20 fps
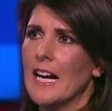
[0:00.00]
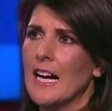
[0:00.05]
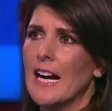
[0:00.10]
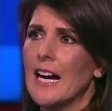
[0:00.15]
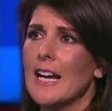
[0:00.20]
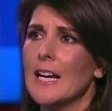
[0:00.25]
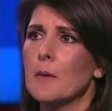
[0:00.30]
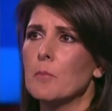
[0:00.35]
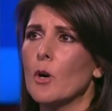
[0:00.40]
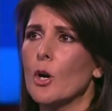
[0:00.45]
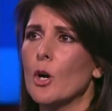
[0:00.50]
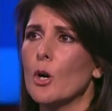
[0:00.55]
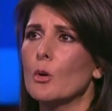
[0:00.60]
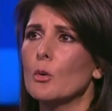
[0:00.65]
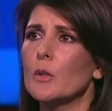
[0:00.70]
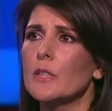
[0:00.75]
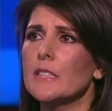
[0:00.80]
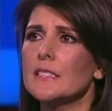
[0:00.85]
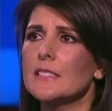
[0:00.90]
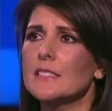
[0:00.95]
I am
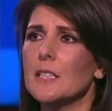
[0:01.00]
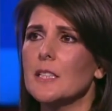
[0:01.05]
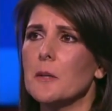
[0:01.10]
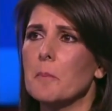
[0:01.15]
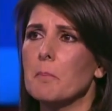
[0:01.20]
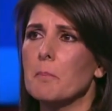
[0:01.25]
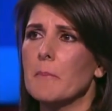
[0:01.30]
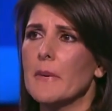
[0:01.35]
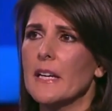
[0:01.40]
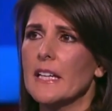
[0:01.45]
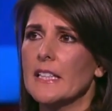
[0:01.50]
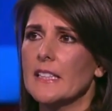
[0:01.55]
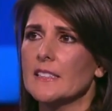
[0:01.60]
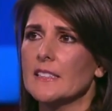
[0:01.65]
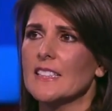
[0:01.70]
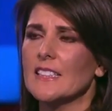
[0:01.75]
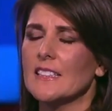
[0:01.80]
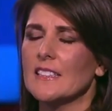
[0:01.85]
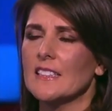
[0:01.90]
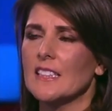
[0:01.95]
always
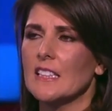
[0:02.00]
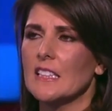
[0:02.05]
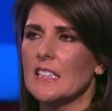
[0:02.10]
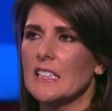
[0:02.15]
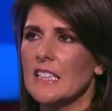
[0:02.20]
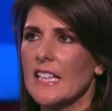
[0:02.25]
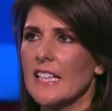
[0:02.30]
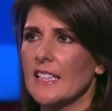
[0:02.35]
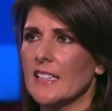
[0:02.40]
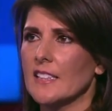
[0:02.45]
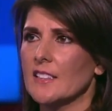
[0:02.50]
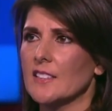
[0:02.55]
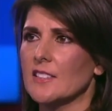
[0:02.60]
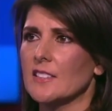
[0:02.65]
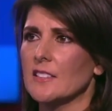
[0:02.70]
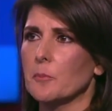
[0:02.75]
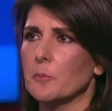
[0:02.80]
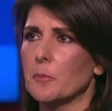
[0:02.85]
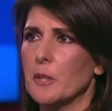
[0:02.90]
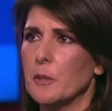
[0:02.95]
amazed at the
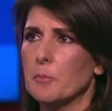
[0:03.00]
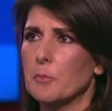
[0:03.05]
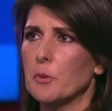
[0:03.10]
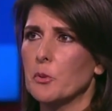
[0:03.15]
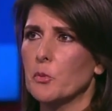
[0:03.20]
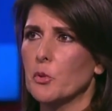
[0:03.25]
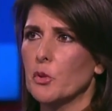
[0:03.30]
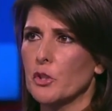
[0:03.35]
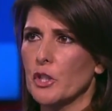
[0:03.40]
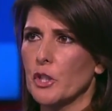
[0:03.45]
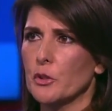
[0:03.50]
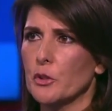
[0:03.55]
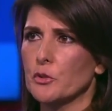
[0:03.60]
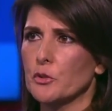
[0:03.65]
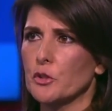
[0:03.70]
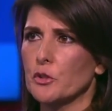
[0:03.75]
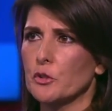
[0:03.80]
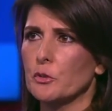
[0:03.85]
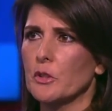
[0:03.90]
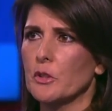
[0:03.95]
lengths people will go
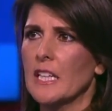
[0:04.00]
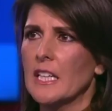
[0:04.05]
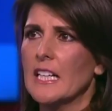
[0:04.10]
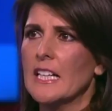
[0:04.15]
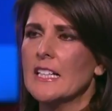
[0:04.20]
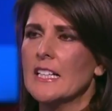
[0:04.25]
to